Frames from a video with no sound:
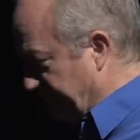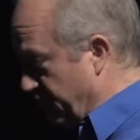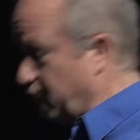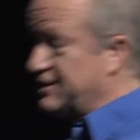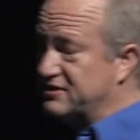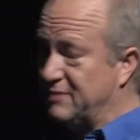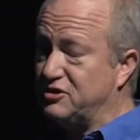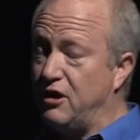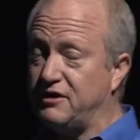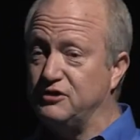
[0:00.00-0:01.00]
The reason I'm
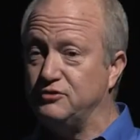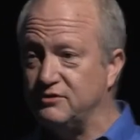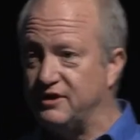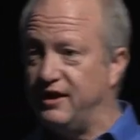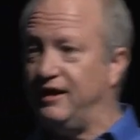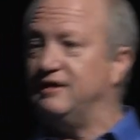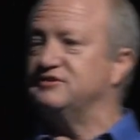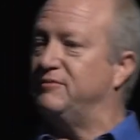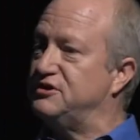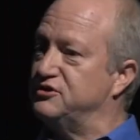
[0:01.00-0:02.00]
talking to you today,
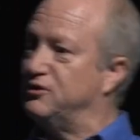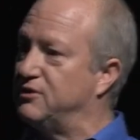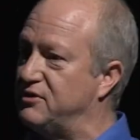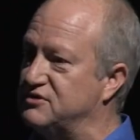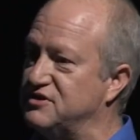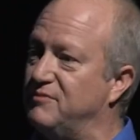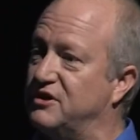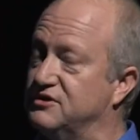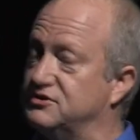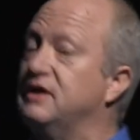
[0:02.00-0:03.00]
as I mentioned earlier, is not
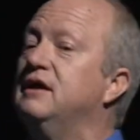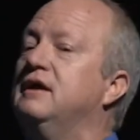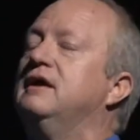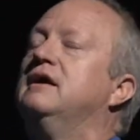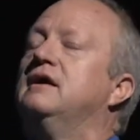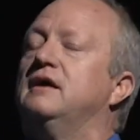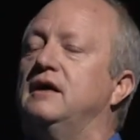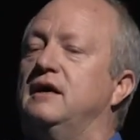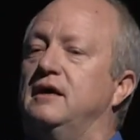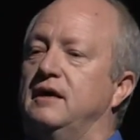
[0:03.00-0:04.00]
because
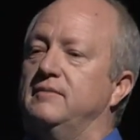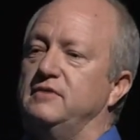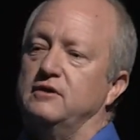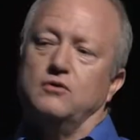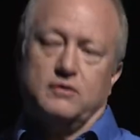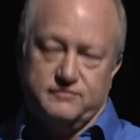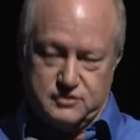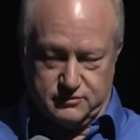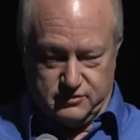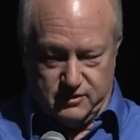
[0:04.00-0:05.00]
I'm the Lord of
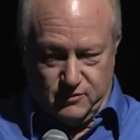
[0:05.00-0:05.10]
social and